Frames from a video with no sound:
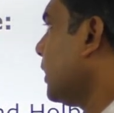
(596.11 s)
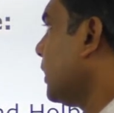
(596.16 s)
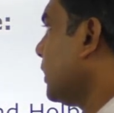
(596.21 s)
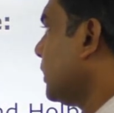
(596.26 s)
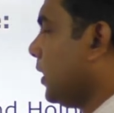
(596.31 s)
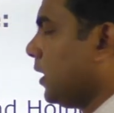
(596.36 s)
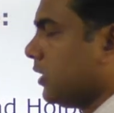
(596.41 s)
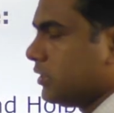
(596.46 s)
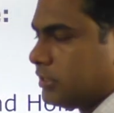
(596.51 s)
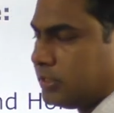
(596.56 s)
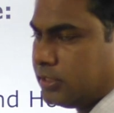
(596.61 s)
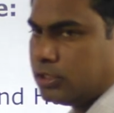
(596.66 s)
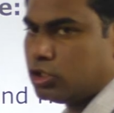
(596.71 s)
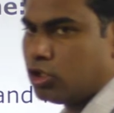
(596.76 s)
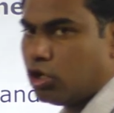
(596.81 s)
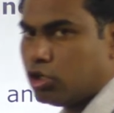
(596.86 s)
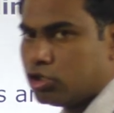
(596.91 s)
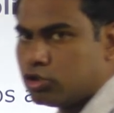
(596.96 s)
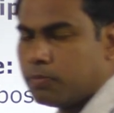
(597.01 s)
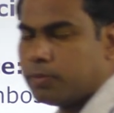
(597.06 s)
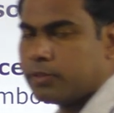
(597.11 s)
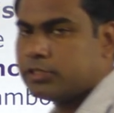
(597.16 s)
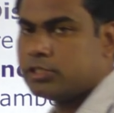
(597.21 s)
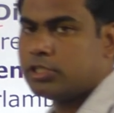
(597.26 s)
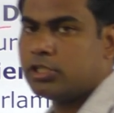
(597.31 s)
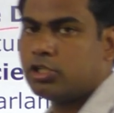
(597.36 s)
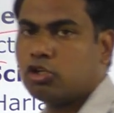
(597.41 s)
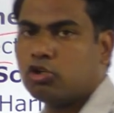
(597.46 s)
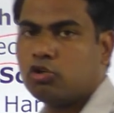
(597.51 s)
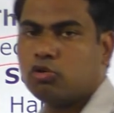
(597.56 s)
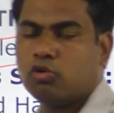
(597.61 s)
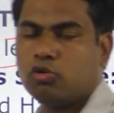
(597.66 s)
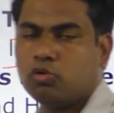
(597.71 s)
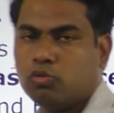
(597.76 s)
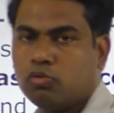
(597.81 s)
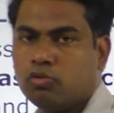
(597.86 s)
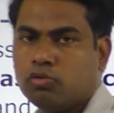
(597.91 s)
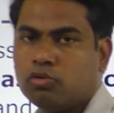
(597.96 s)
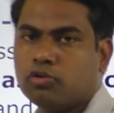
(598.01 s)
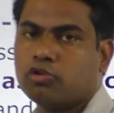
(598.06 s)
the rest is also presented to
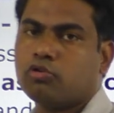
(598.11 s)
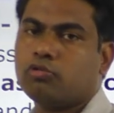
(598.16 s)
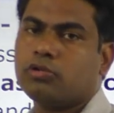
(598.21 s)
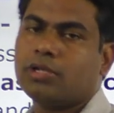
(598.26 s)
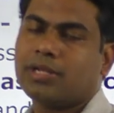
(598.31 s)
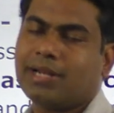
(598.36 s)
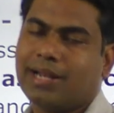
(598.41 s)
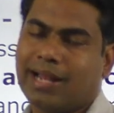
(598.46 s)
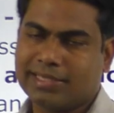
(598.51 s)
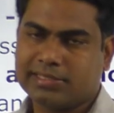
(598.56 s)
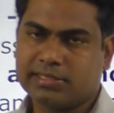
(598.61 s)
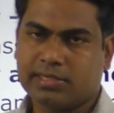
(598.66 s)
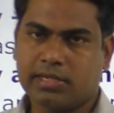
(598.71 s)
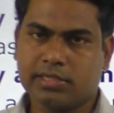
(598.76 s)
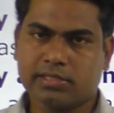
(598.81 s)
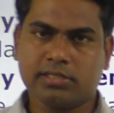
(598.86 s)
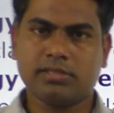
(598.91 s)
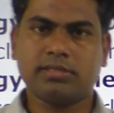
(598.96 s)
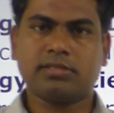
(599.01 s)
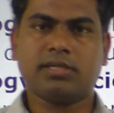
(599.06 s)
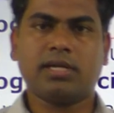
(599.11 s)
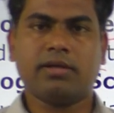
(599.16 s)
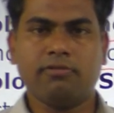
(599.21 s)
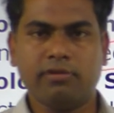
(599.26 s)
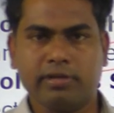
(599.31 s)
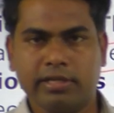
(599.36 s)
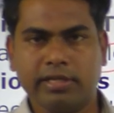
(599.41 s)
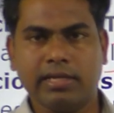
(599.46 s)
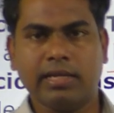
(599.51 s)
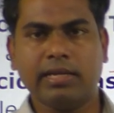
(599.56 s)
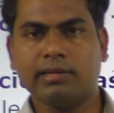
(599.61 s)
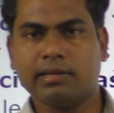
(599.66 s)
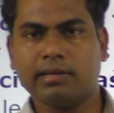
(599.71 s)
you through the class lectures that I will deal in the